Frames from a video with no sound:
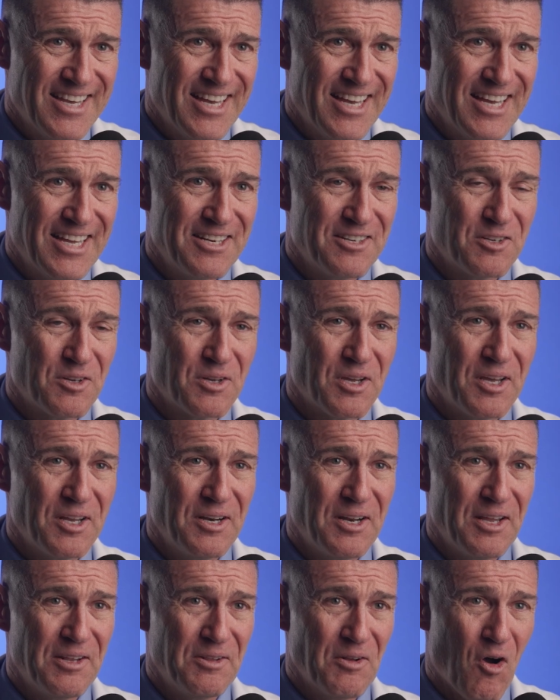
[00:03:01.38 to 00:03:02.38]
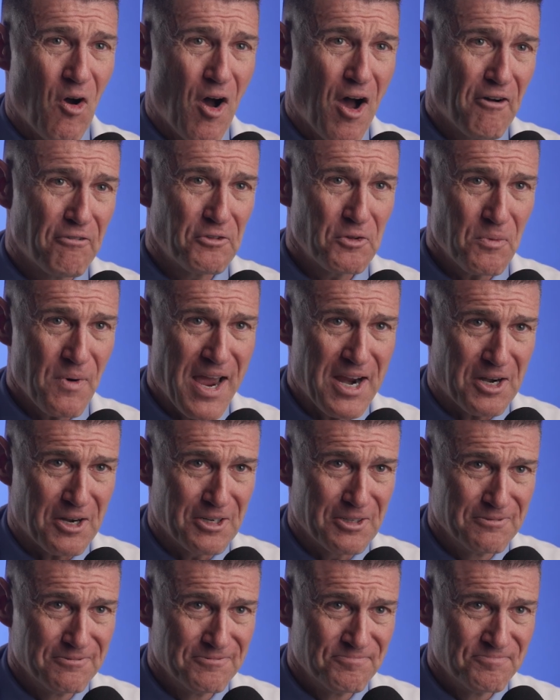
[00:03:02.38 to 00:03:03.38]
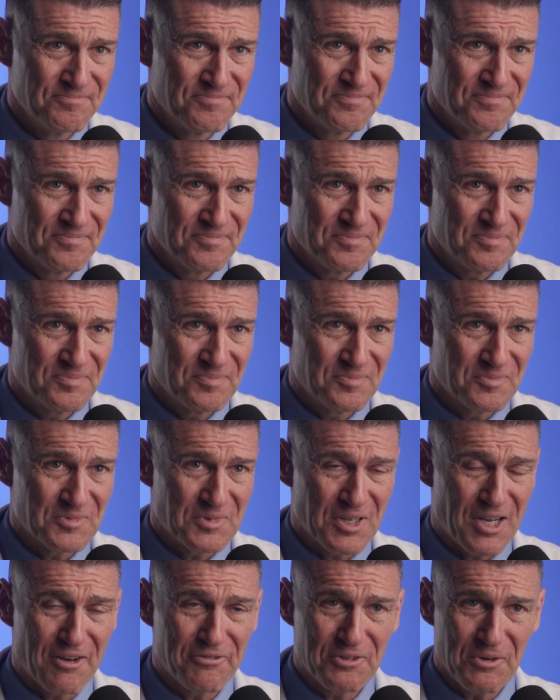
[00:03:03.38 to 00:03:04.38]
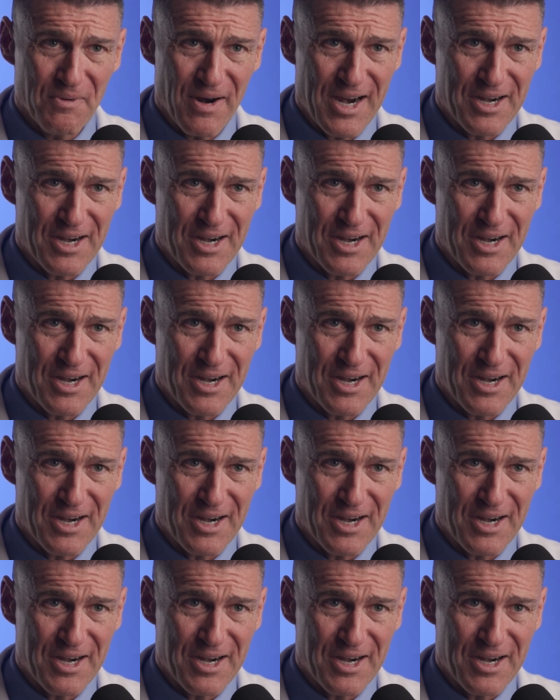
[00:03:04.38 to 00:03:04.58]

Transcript: and and then off the record, off the